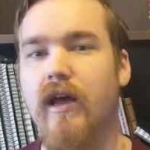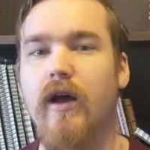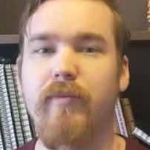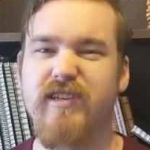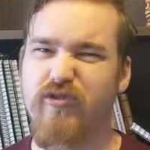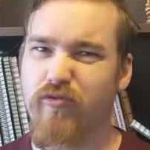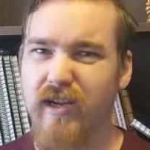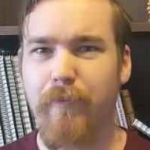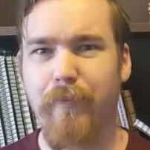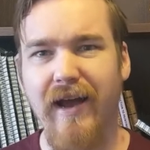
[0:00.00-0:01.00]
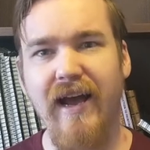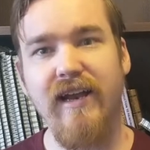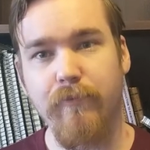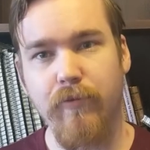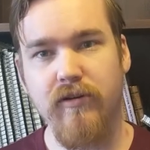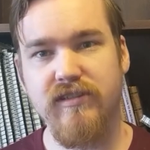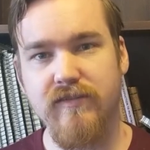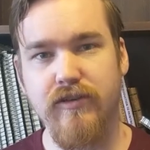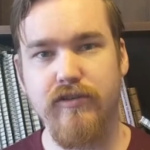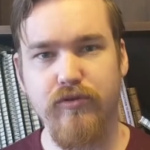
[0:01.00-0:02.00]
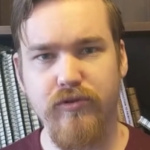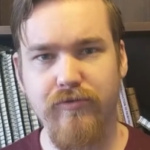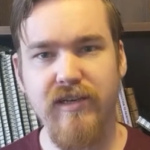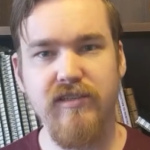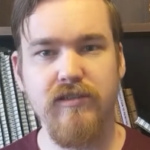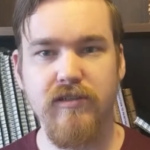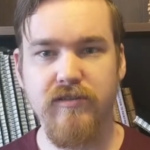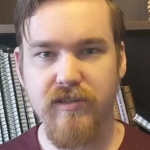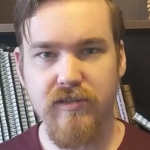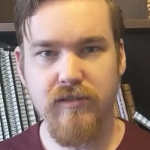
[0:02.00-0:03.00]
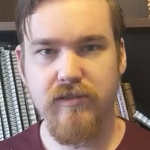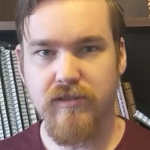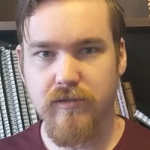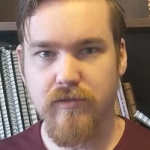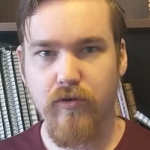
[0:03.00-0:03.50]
but you're really bad at positive social interactions because you're just so